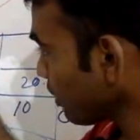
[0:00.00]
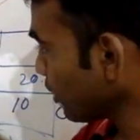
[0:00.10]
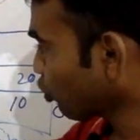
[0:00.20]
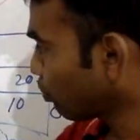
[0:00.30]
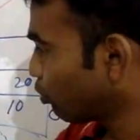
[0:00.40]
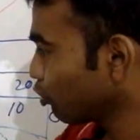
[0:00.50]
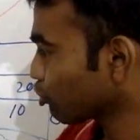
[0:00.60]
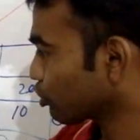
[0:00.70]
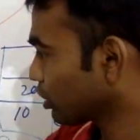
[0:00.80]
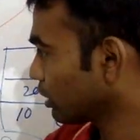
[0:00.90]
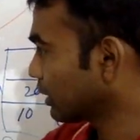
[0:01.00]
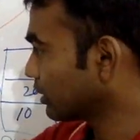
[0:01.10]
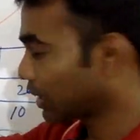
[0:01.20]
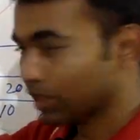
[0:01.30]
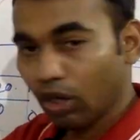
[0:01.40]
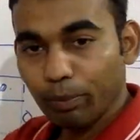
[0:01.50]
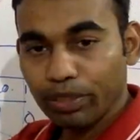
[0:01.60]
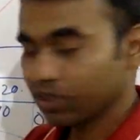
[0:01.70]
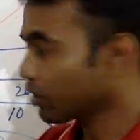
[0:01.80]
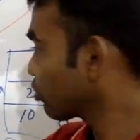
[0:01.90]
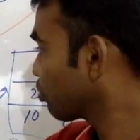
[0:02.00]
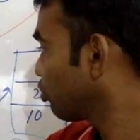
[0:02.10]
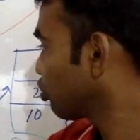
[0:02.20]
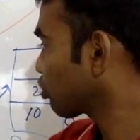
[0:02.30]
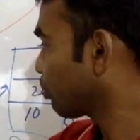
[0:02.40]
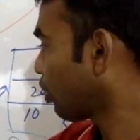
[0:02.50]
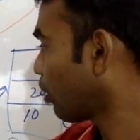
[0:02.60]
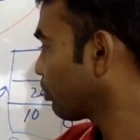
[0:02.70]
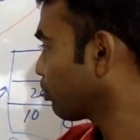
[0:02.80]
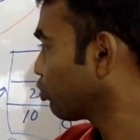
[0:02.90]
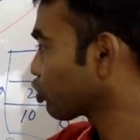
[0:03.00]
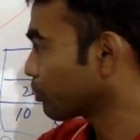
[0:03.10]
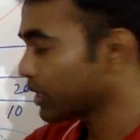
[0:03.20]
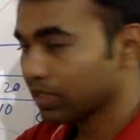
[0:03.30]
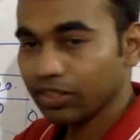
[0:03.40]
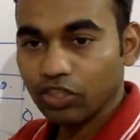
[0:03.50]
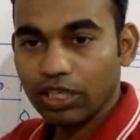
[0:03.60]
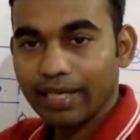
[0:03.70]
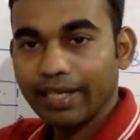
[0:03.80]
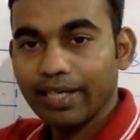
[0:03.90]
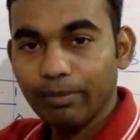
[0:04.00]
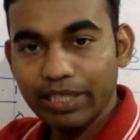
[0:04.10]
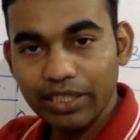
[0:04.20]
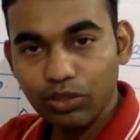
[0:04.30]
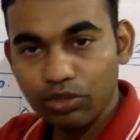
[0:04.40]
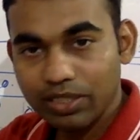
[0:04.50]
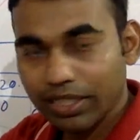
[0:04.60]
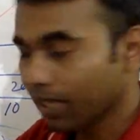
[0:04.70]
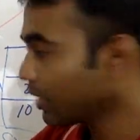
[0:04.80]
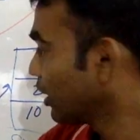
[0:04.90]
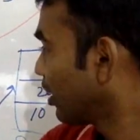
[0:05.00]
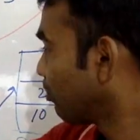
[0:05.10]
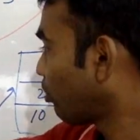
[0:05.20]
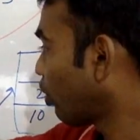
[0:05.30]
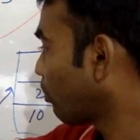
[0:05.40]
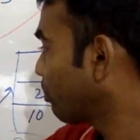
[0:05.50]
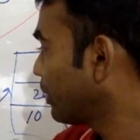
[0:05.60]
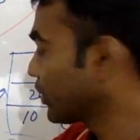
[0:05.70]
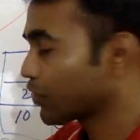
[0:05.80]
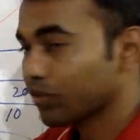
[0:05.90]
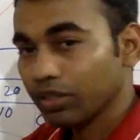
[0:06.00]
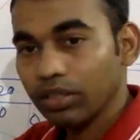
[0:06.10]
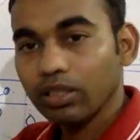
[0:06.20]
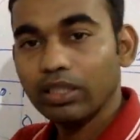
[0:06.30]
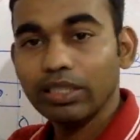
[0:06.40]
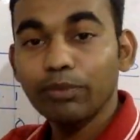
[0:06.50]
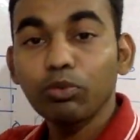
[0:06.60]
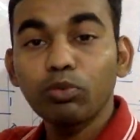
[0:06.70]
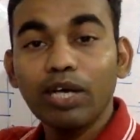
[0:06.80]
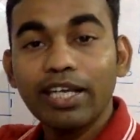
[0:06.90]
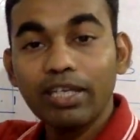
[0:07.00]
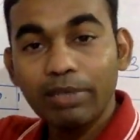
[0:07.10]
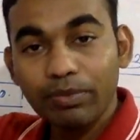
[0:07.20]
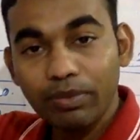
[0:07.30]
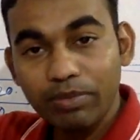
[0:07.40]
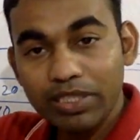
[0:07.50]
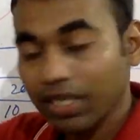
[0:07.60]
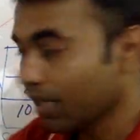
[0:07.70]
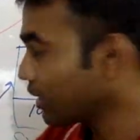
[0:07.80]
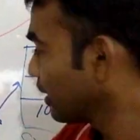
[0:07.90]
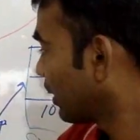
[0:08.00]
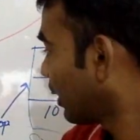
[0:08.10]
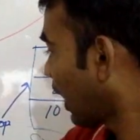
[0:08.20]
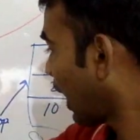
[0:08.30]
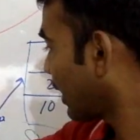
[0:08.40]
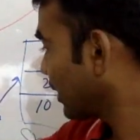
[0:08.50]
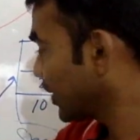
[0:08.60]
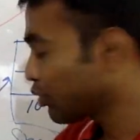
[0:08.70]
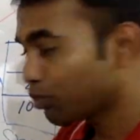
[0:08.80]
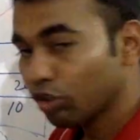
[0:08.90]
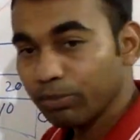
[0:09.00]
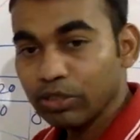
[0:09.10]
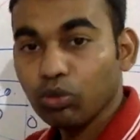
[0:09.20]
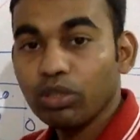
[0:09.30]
so push, these are the operations: push, pop. Push means insert an element into the stack, pop means remove one element from the stack, and is full means